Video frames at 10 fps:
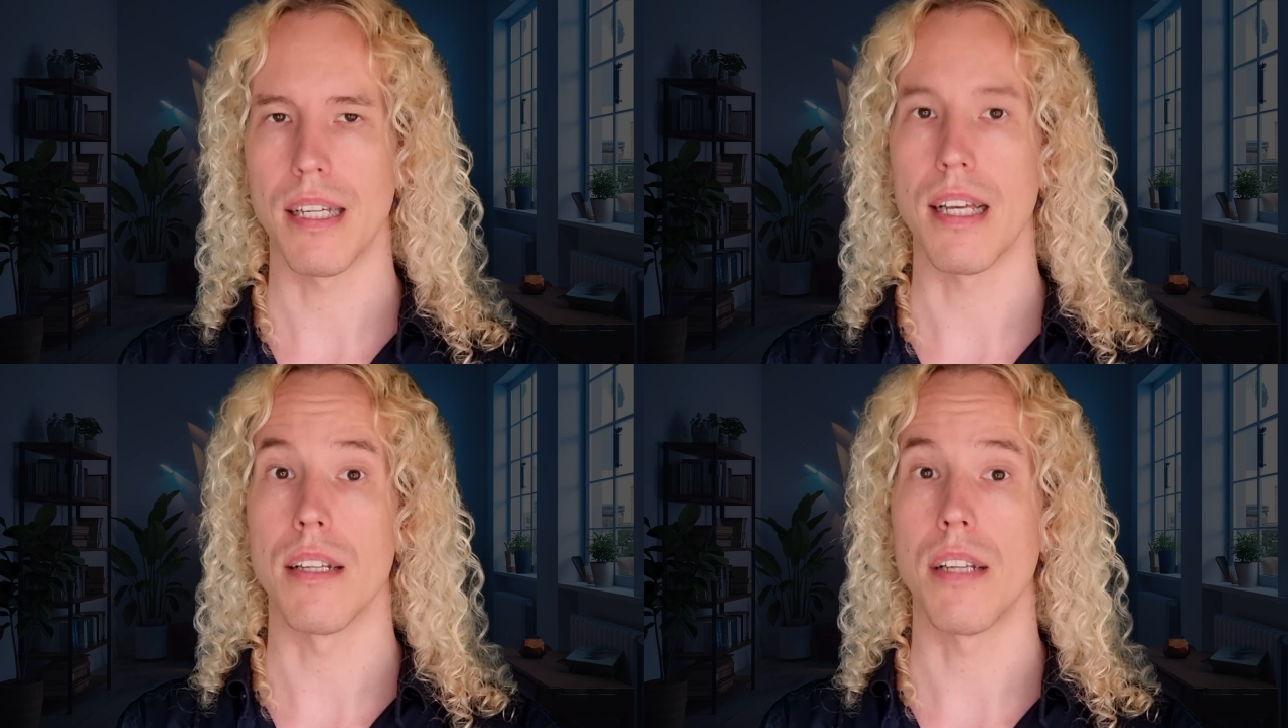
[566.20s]

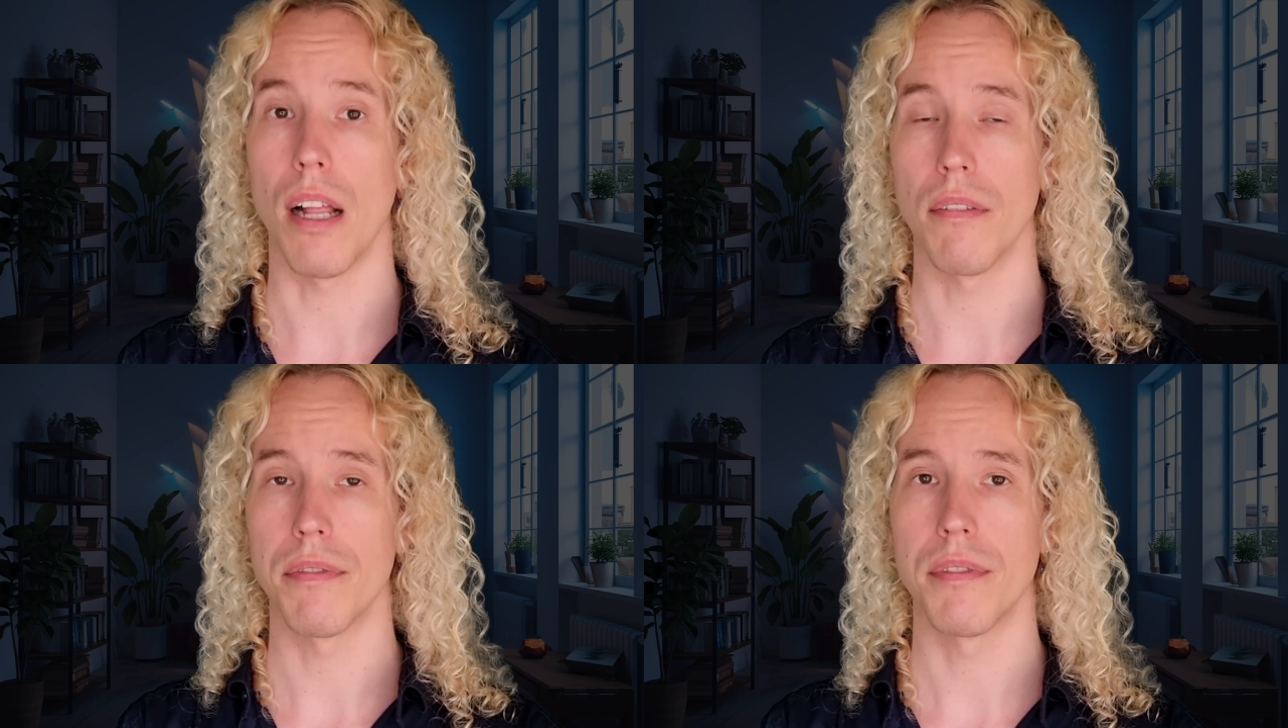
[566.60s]
and
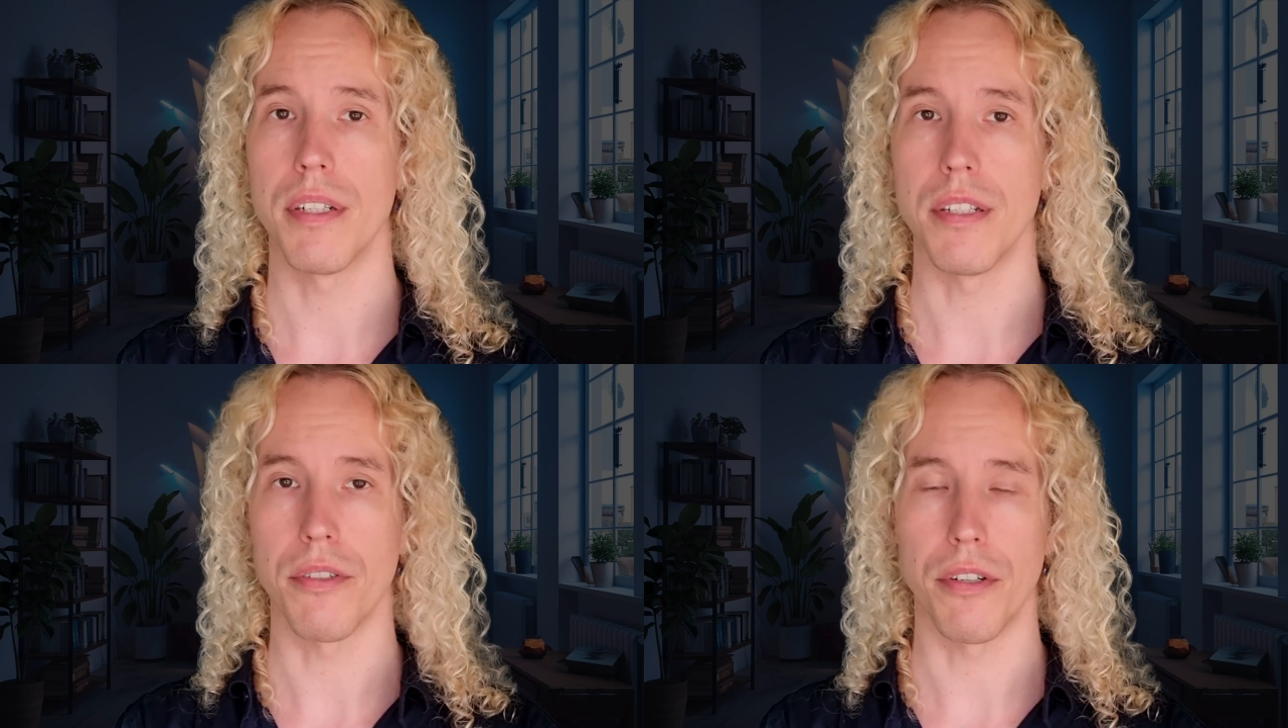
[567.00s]

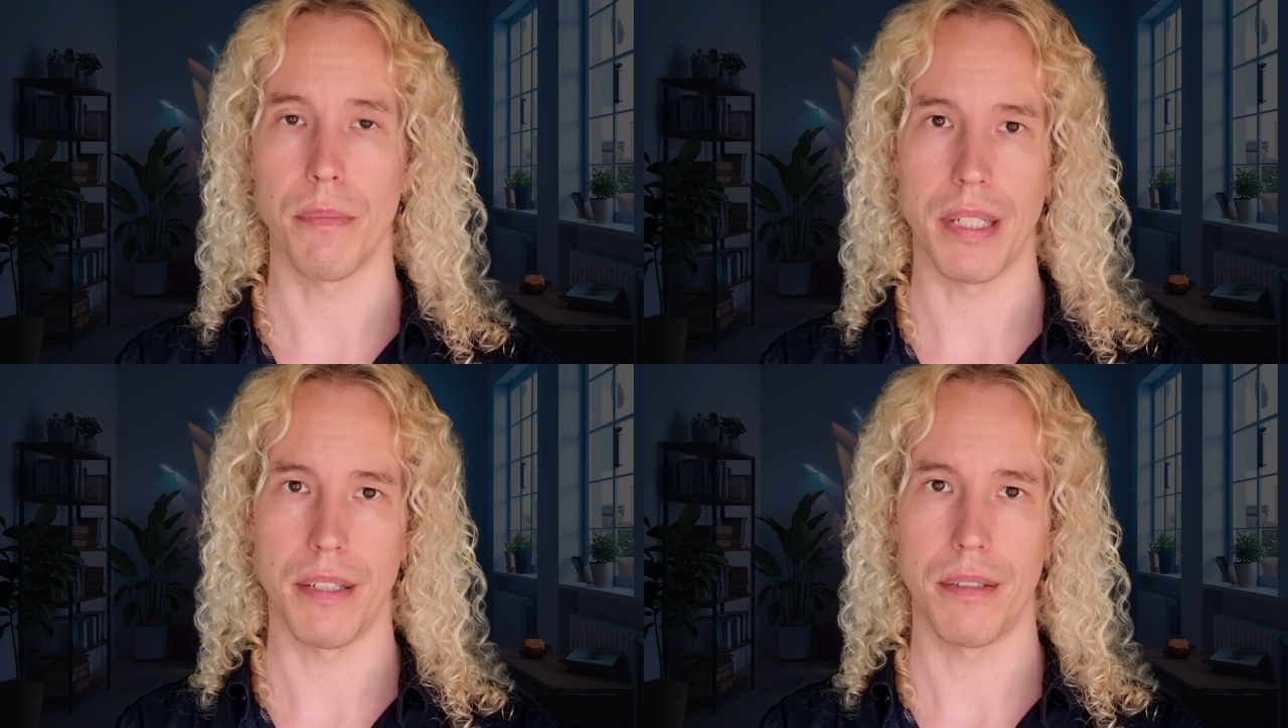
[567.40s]

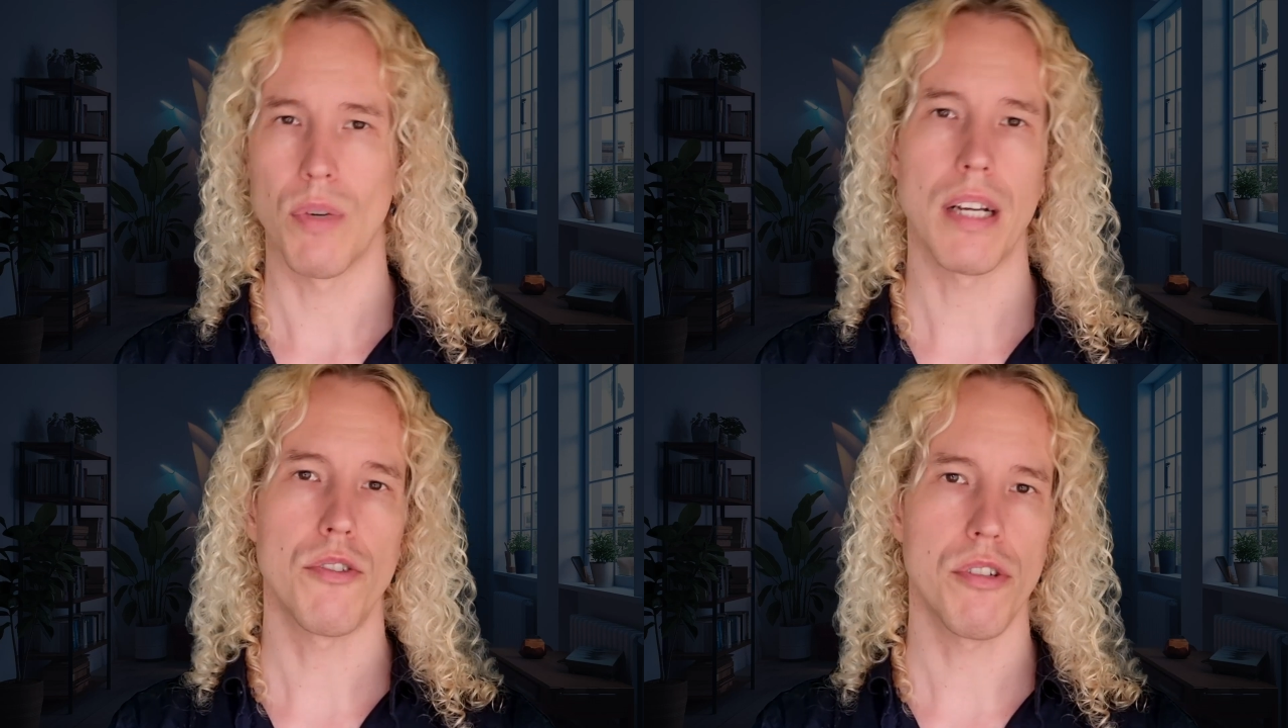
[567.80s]
self-determined.
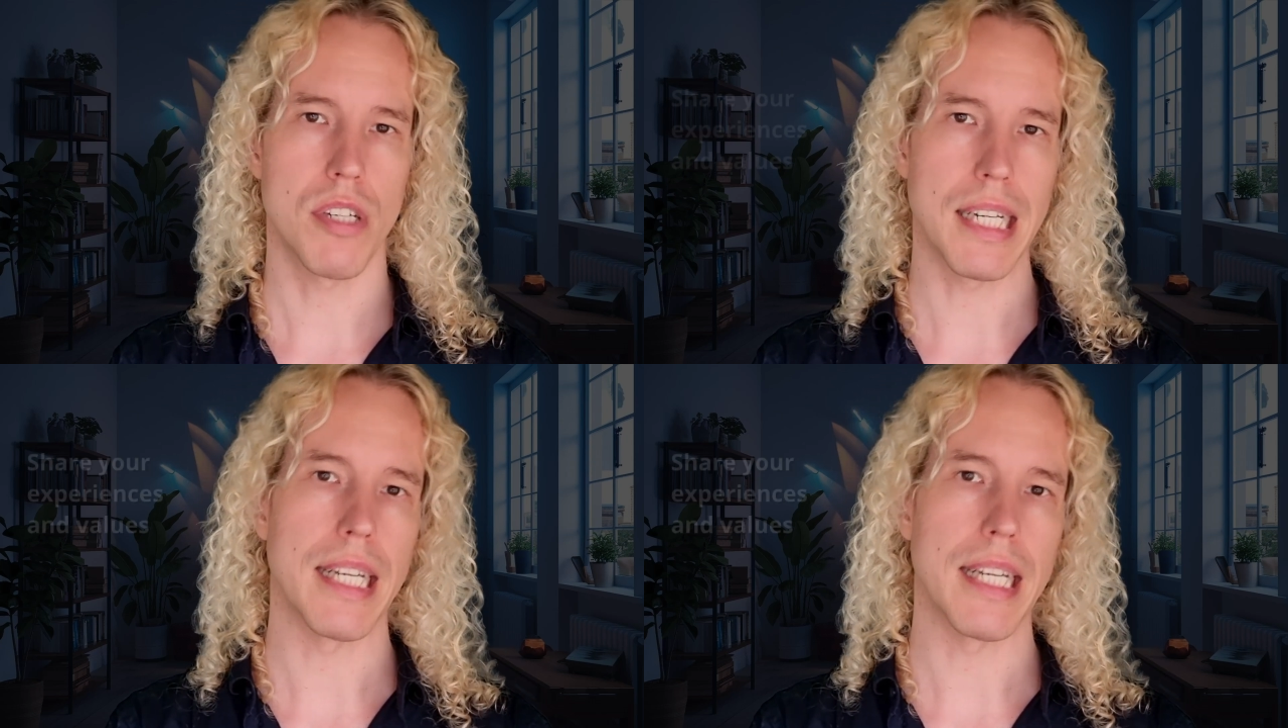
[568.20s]
What I just did